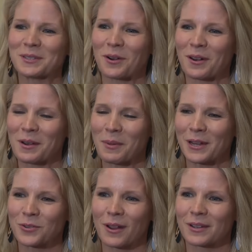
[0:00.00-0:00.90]
started a
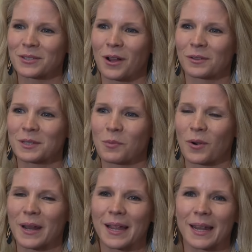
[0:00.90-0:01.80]
patriotic song this
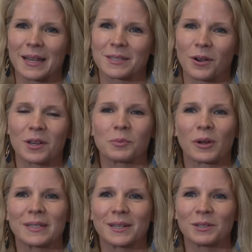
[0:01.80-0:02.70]
morning, and it started to
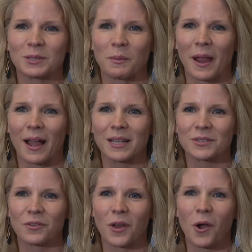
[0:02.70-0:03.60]
bring tears to my
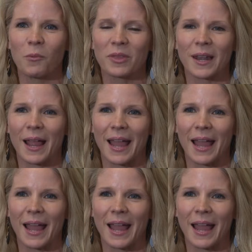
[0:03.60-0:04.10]
eyes for the hope that I